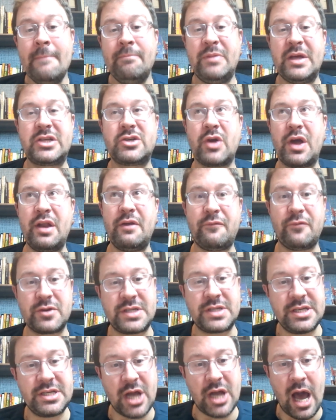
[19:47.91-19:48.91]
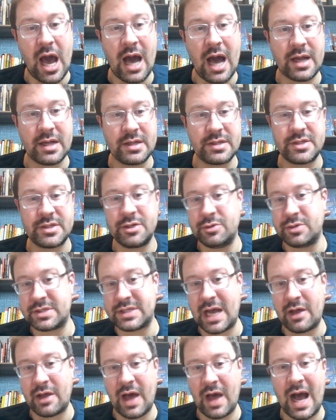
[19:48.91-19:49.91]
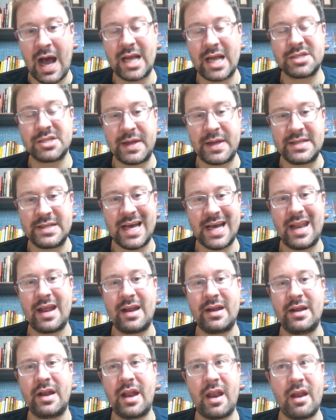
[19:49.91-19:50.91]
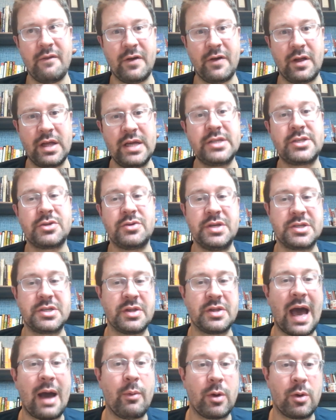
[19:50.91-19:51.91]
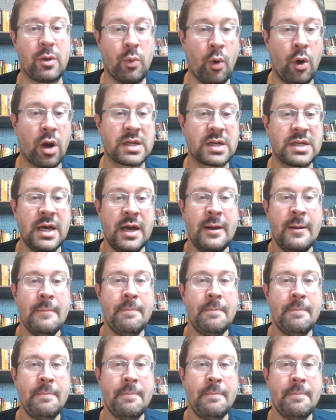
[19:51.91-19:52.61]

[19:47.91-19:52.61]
they traded for TJ Hawkinson, who is now the highest paid tight end in NFL history. So that one worked.